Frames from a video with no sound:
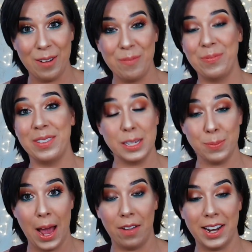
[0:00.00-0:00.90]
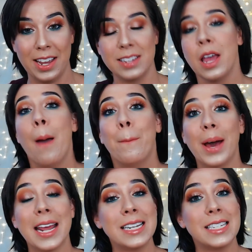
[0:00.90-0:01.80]
this palette is.
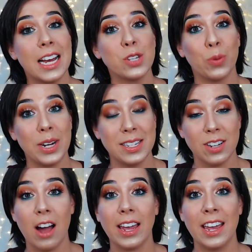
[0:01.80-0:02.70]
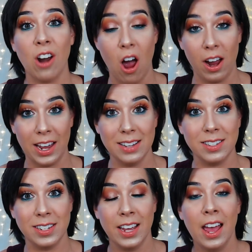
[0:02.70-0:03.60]
But it does restock in
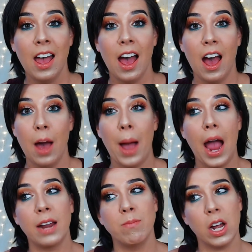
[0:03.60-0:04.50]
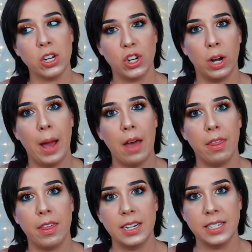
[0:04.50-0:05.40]
August. I'm not sure about
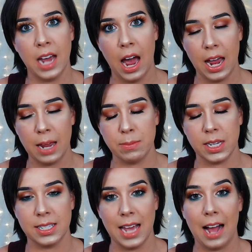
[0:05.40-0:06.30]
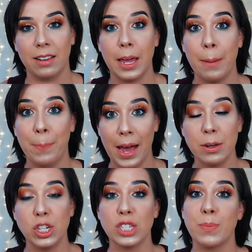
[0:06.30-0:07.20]
the times exactly, but
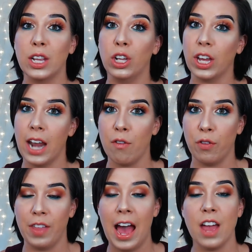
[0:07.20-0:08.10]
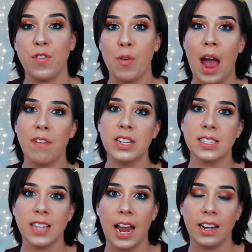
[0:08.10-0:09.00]
just be looking out for that. If you haven't
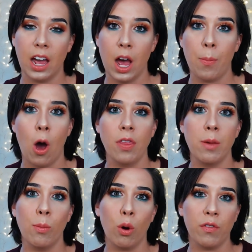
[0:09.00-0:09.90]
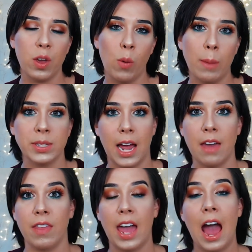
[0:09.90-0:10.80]
signed up on the Morphe
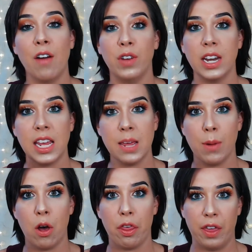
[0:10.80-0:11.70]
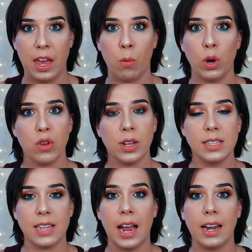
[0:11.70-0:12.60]
website, they have an email thing where you can
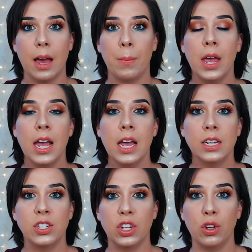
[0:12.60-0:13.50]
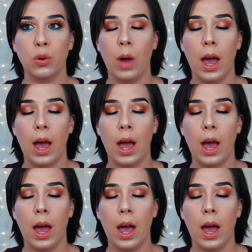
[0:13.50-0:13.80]
sign up to